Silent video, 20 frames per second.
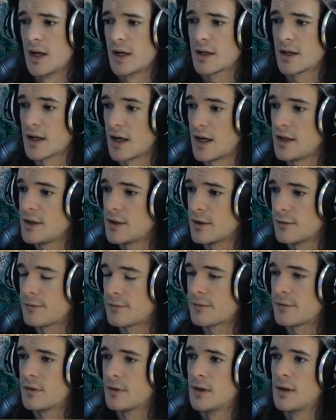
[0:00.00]
Kind
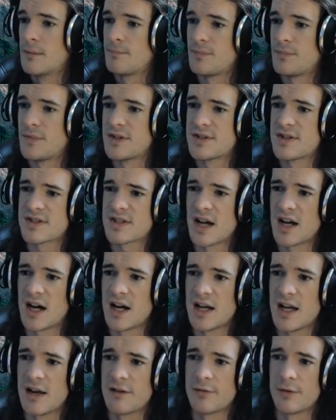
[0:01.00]
of. This is
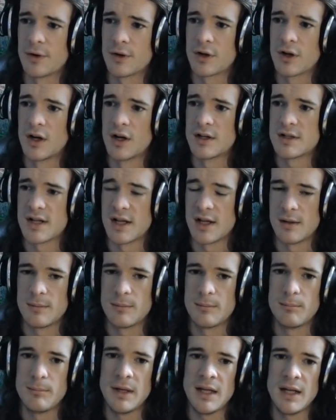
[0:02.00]
high-effort content,
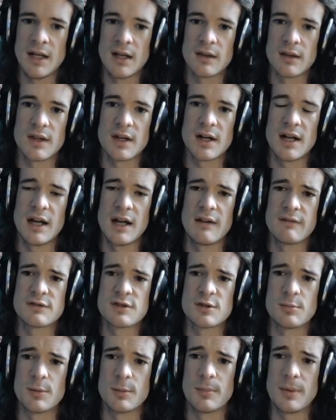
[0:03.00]
meaning that I have
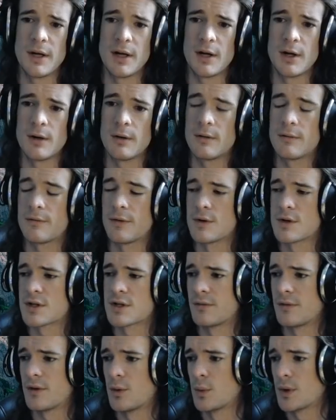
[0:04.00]
to prepare, first
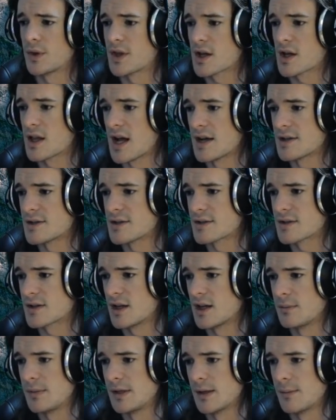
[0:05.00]
of all, what the class is
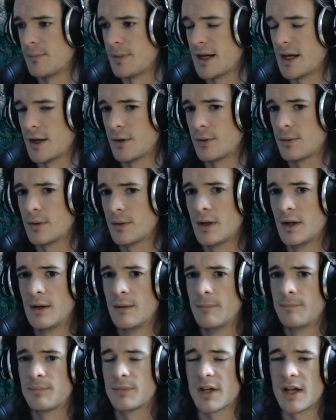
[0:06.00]
going to be about.
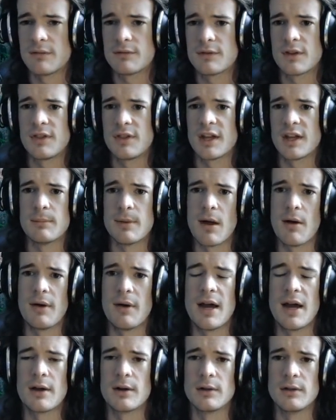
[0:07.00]
I have to think about
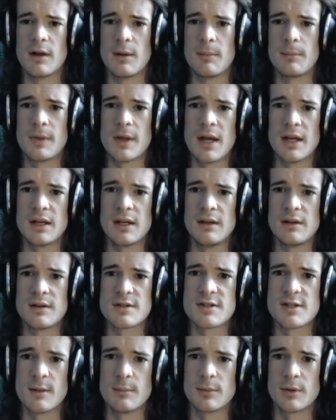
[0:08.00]
how to lump that into
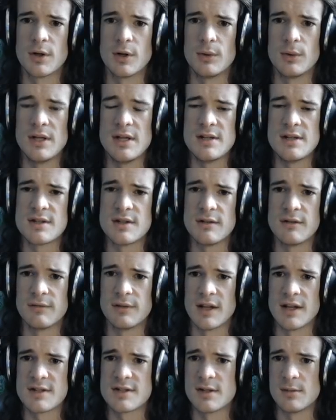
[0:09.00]
some cohesive
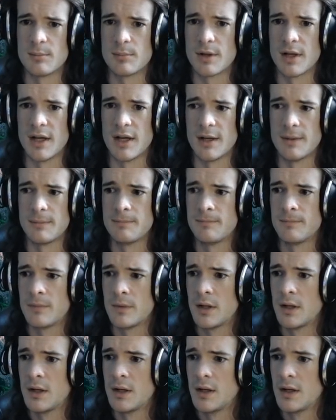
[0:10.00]
lesson plan.
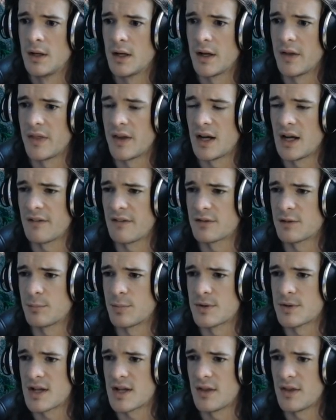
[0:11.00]
And then I have to
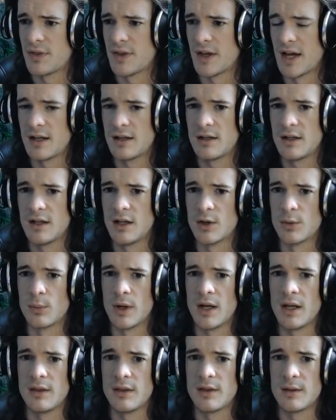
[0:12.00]
present that in a
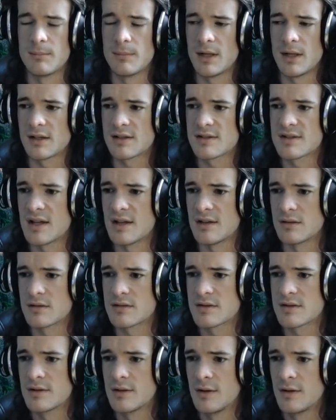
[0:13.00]
way that makes
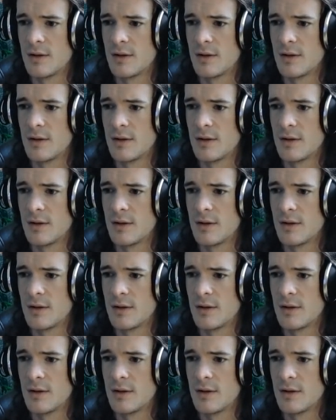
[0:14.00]
sense,